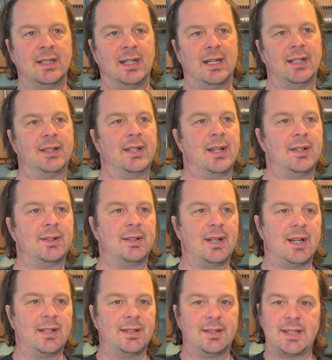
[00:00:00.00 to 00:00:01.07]
And, and,
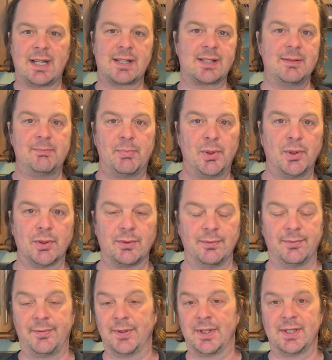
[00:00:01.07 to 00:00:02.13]
and that's
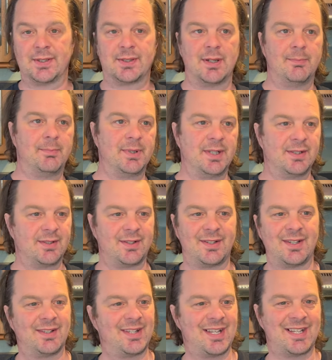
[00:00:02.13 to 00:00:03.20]
important for these companies
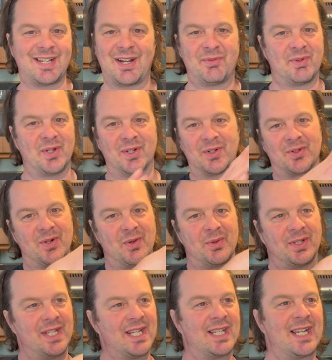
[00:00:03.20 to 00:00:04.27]
that they carry on
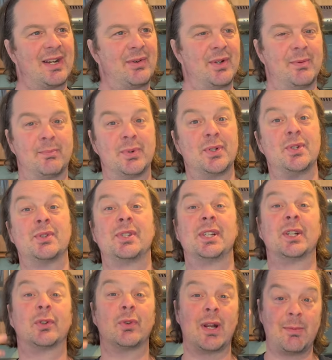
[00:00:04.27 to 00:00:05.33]
growing, they carry on
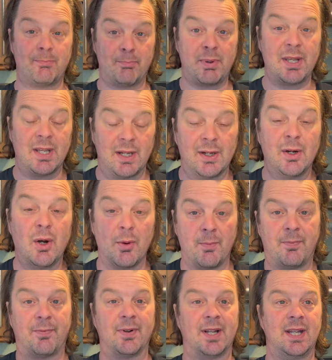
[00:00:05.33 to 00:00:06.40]
producing great beer,
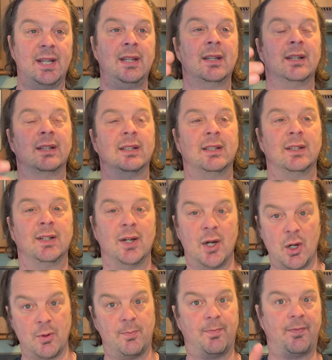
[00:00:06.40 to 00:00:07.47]
hopefully,
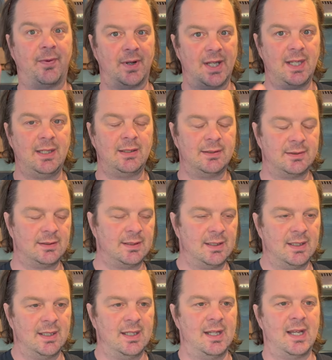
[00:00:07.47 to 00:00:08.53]
hopefully,
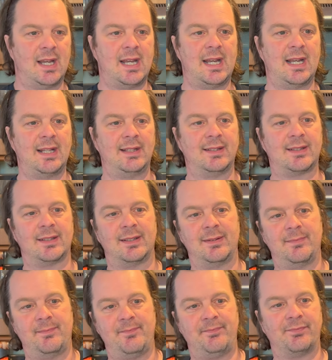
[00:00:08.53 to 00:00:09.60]
and
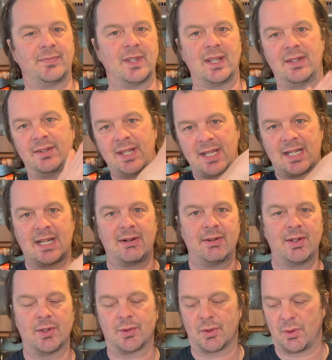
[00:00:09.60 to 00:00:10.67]
they carry
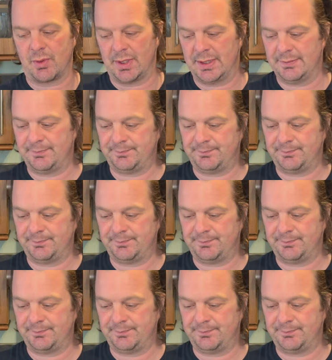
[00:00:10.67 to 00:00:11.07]
on growing.